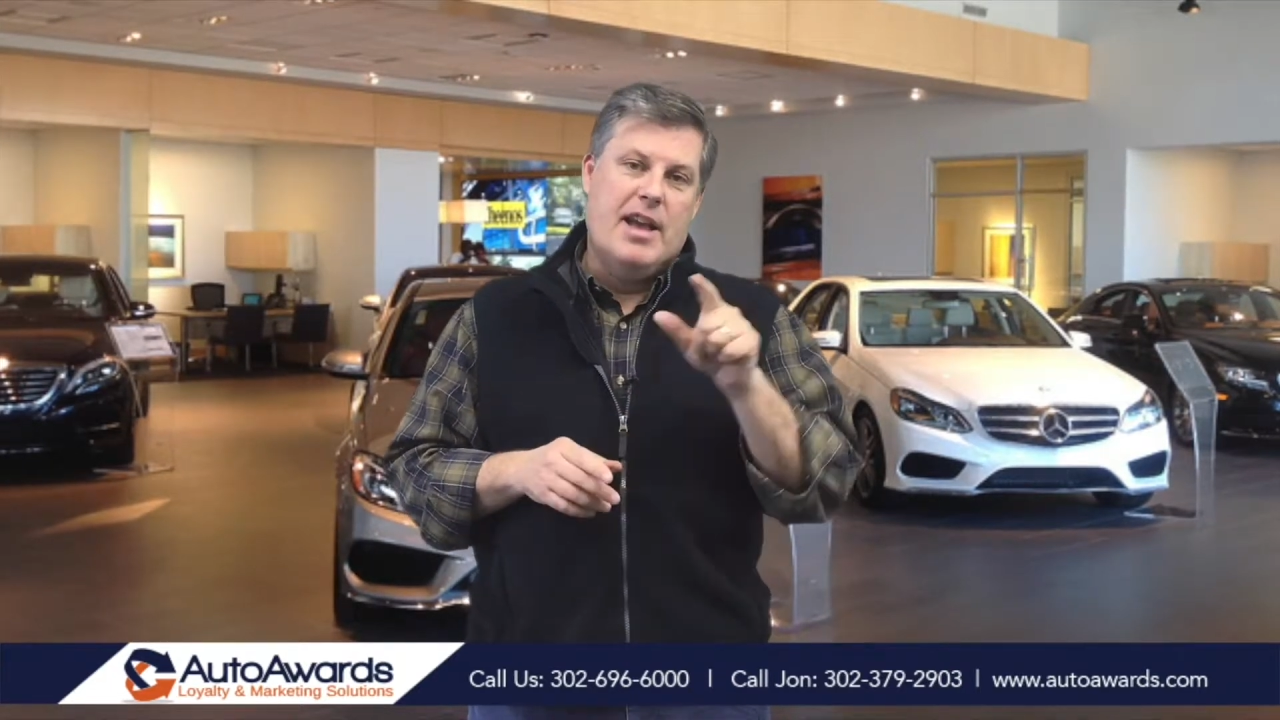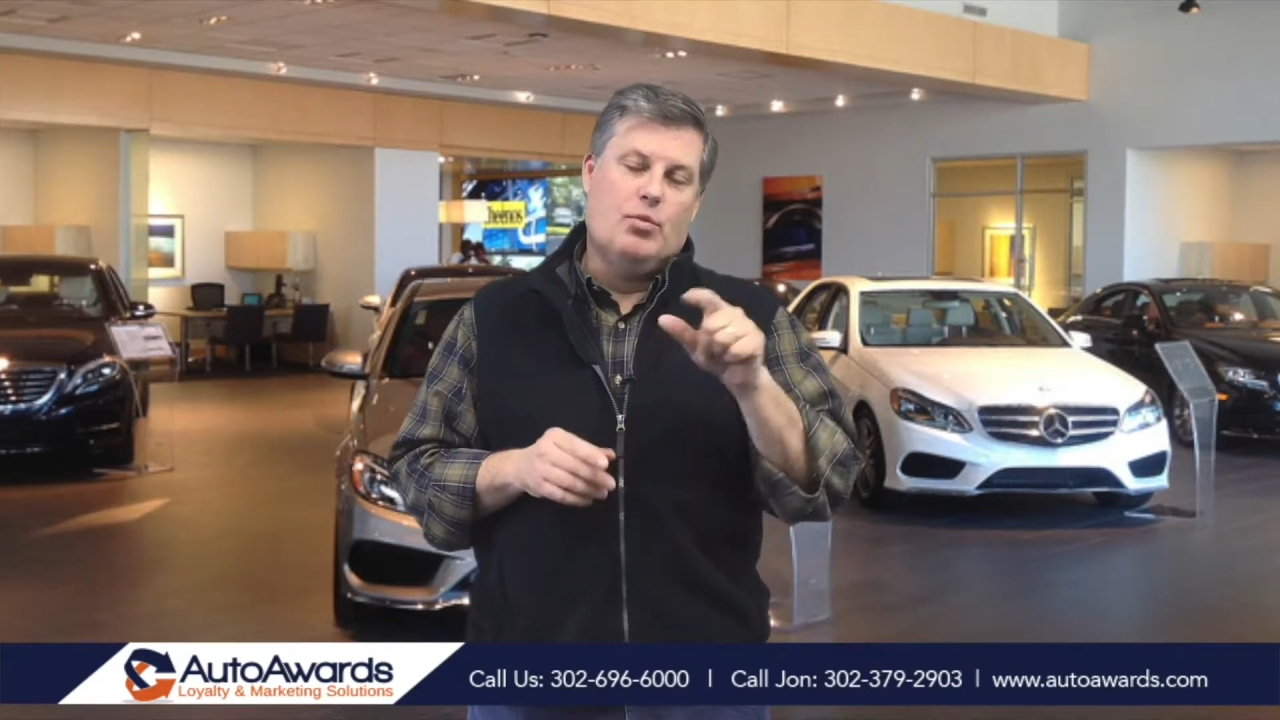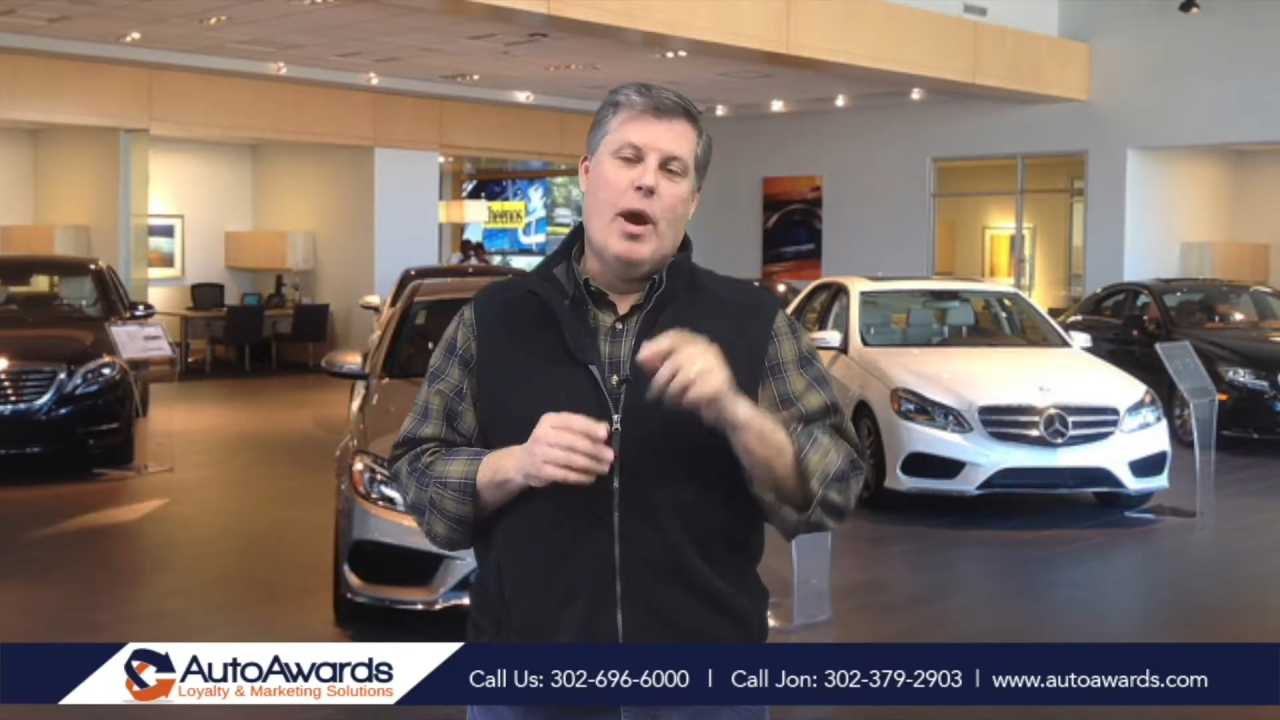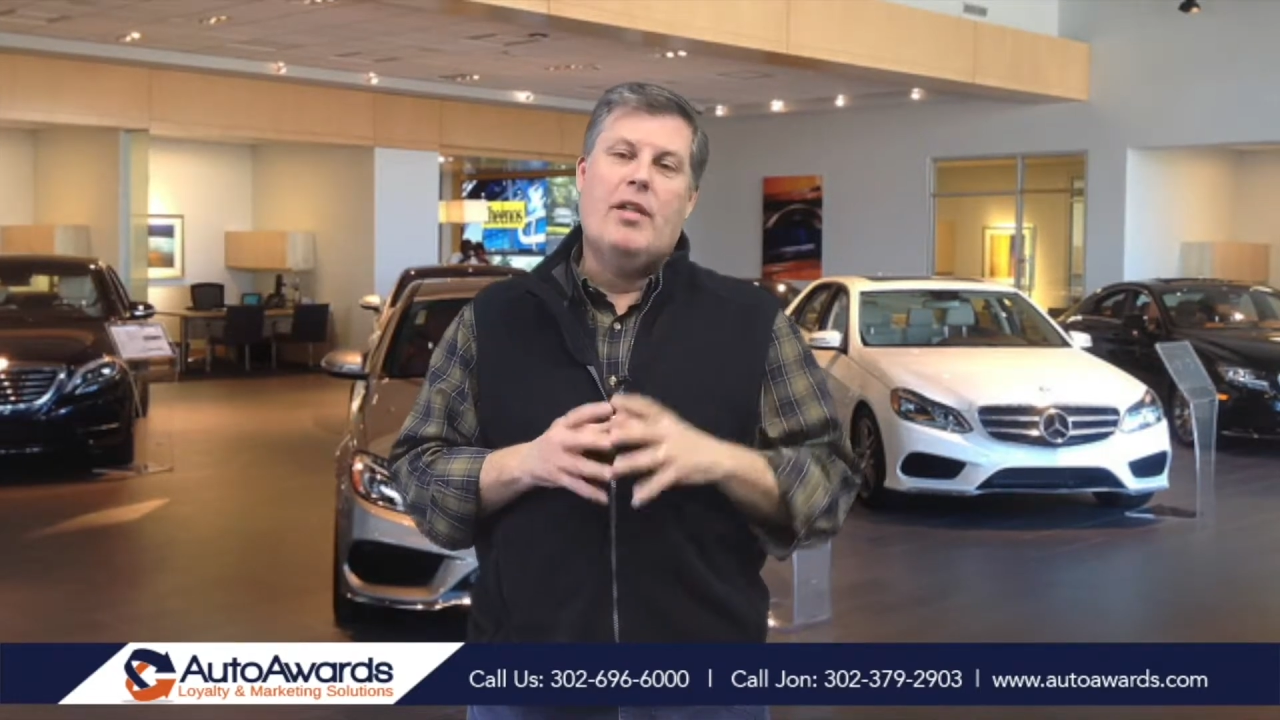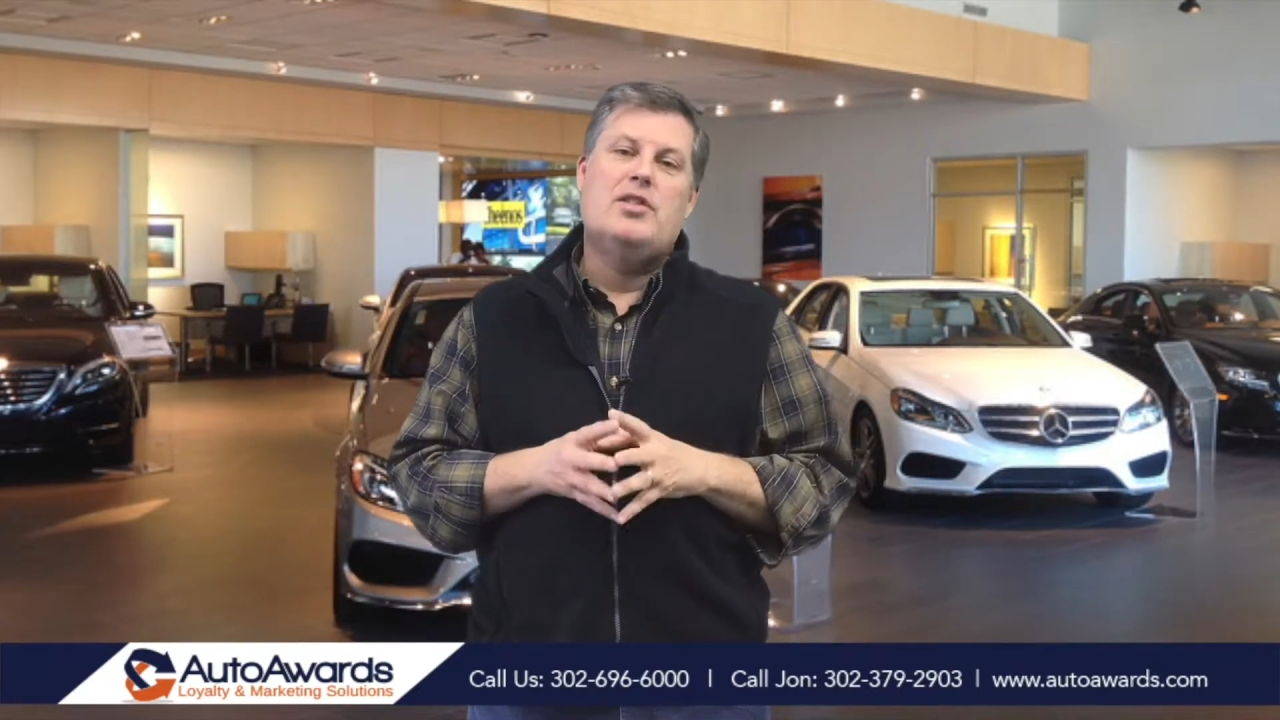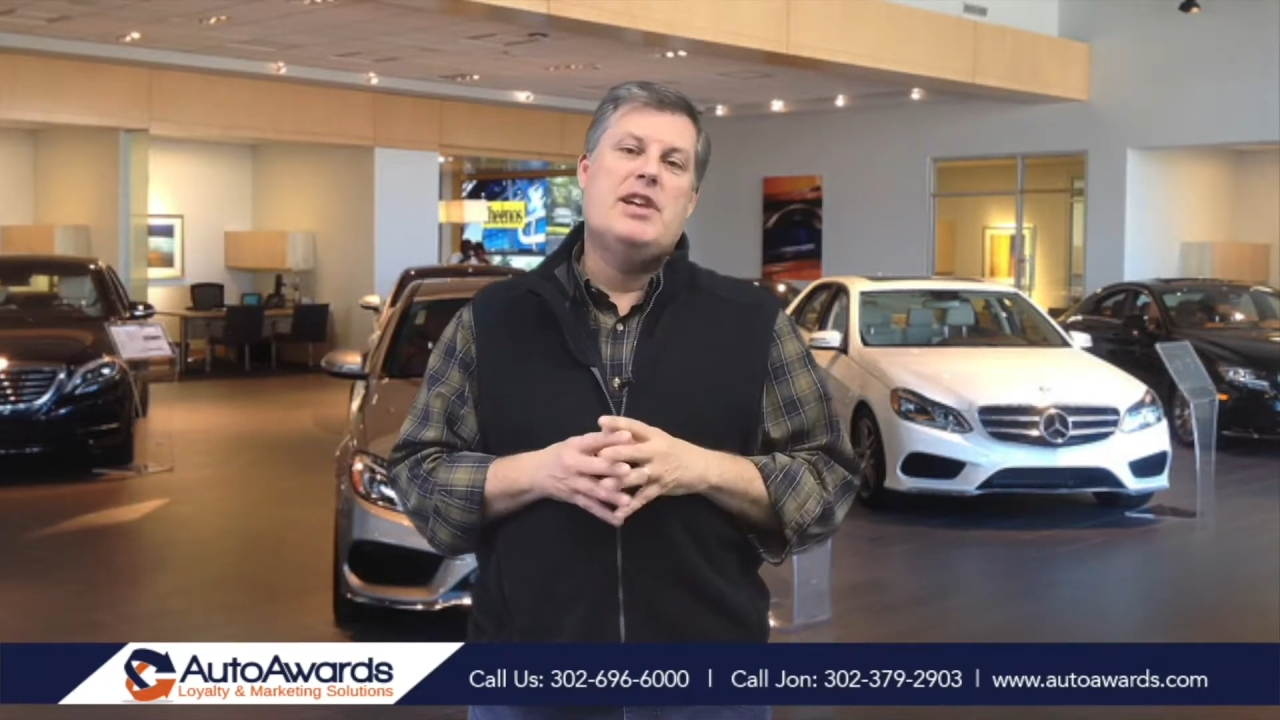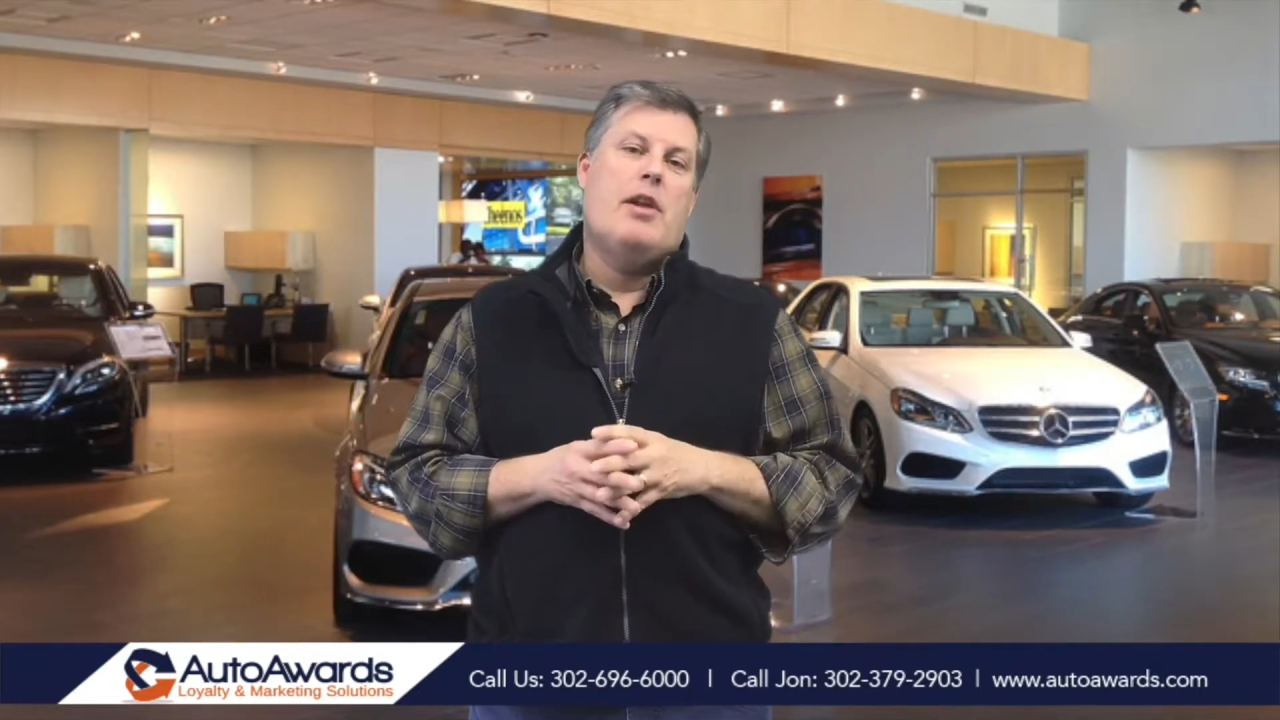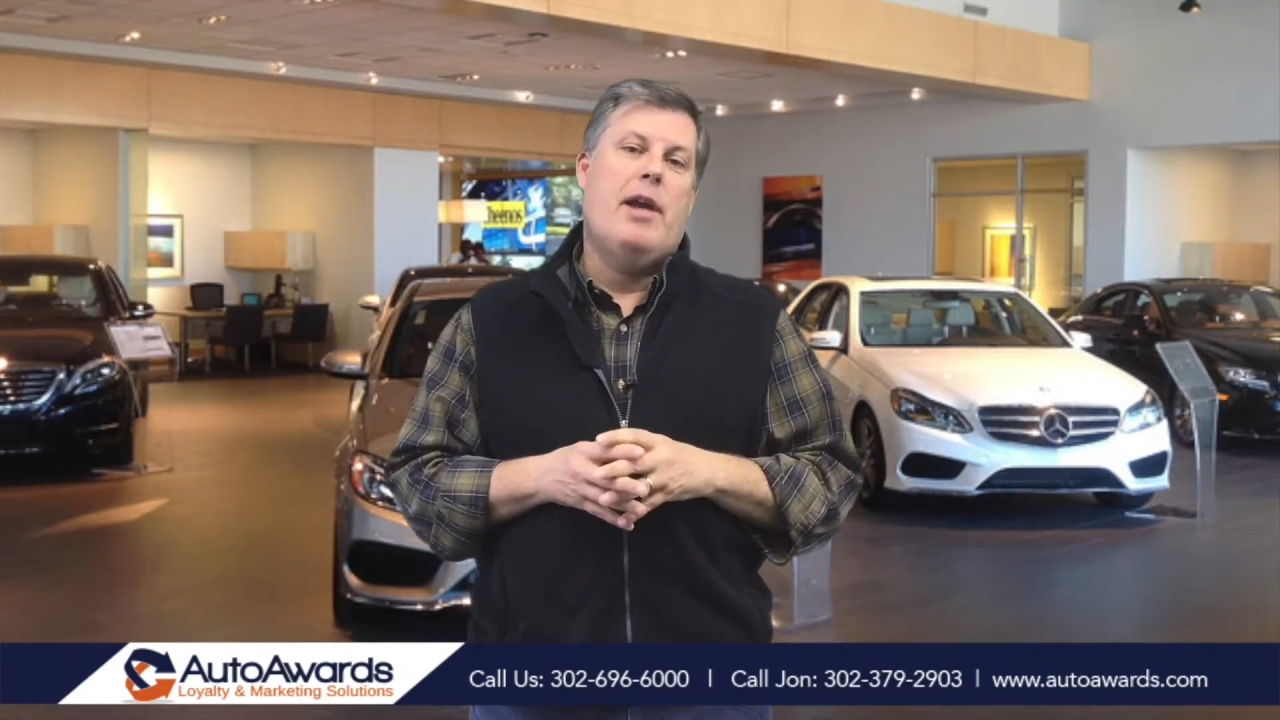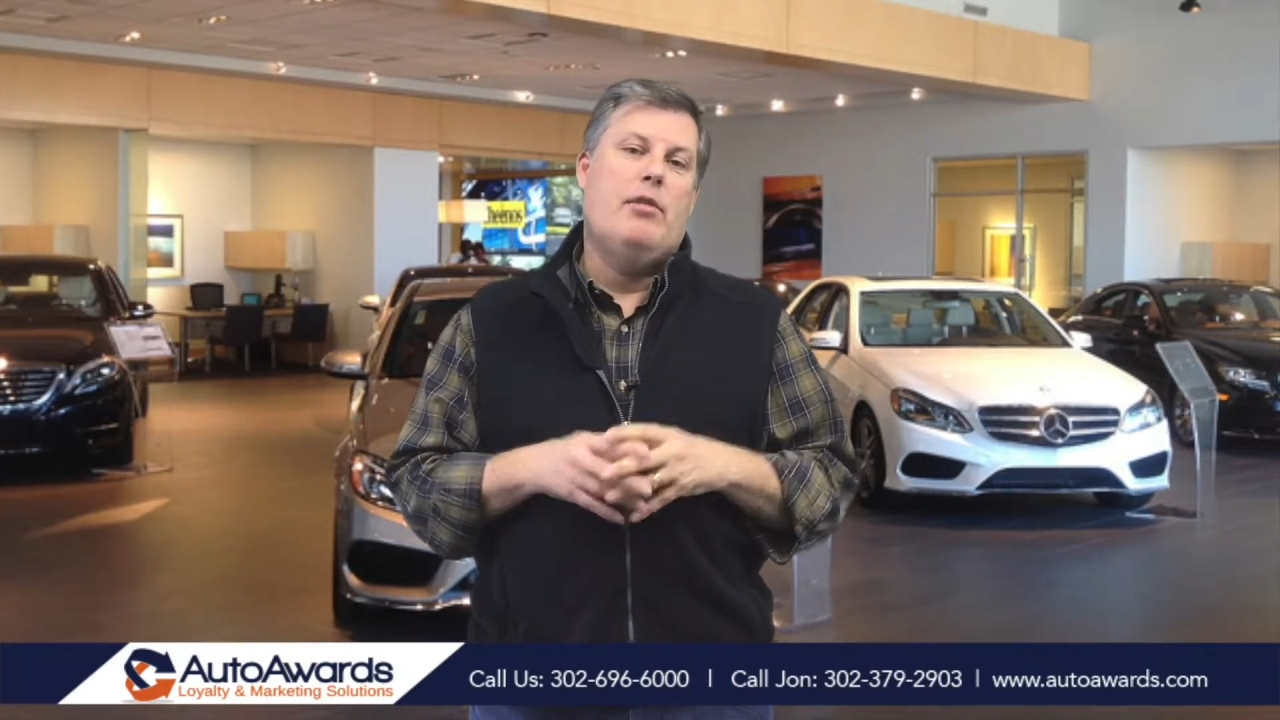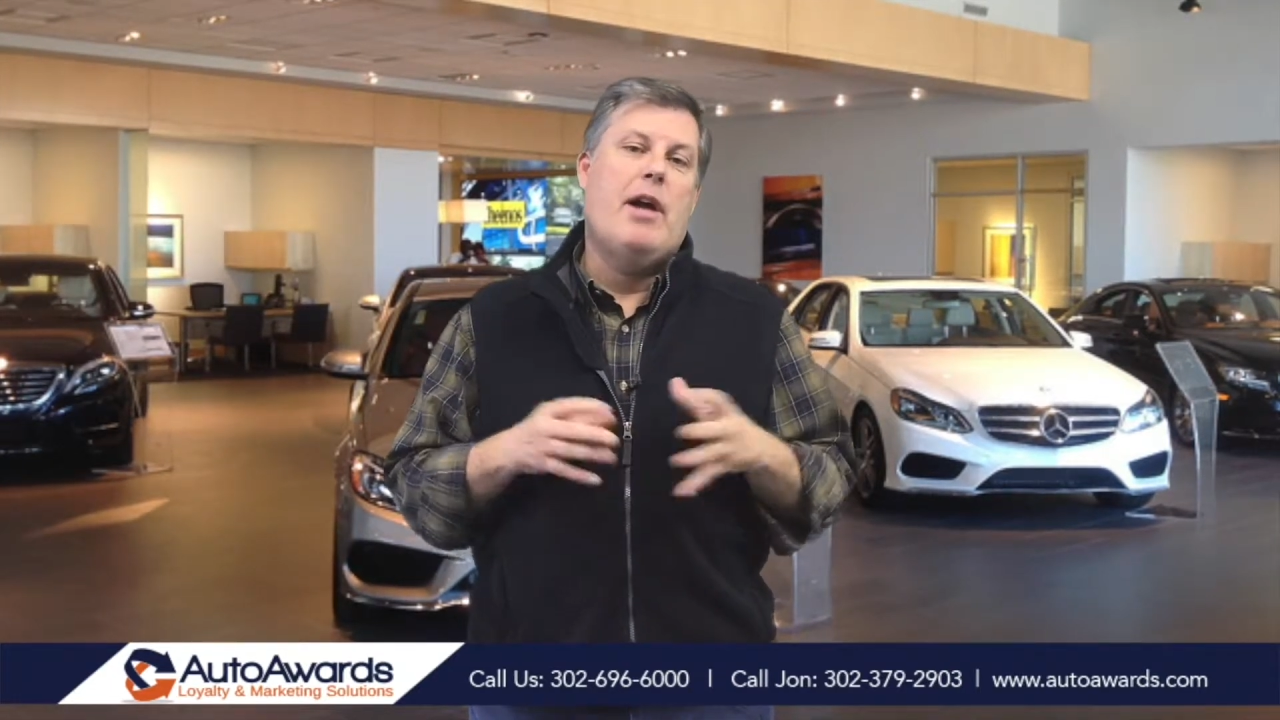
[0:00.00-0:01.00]
as well as
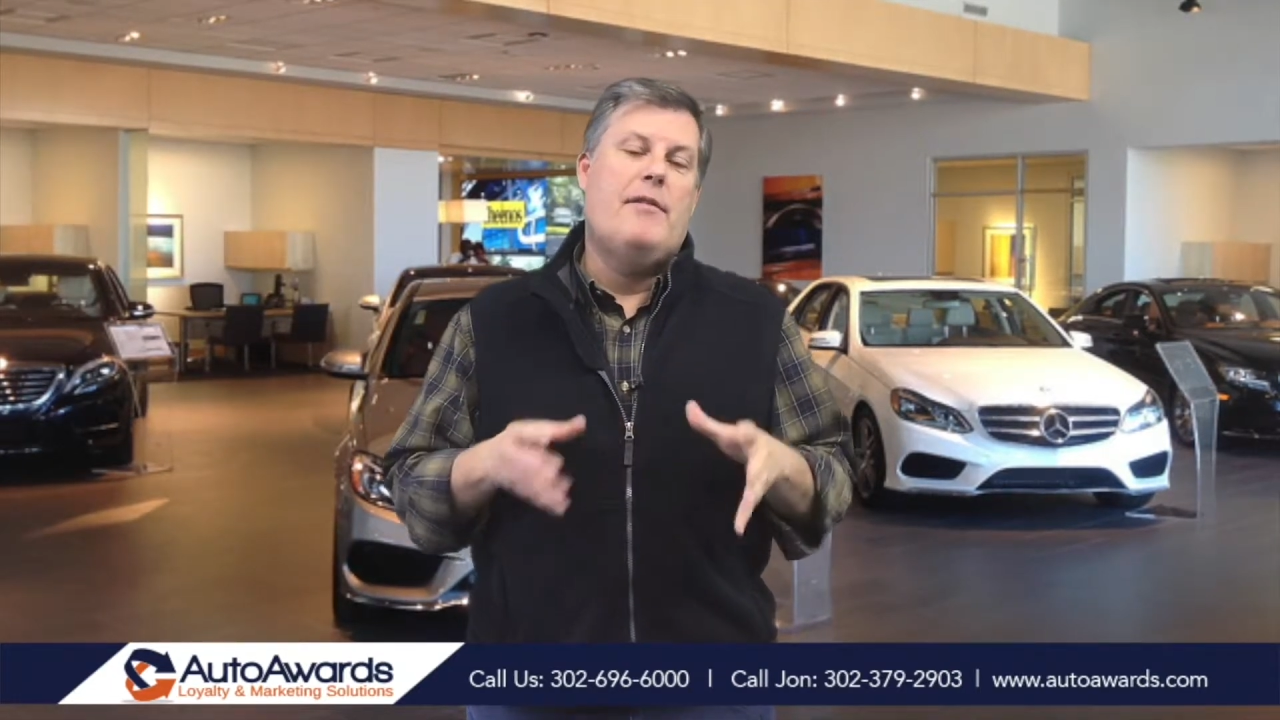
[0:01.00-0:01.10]
generating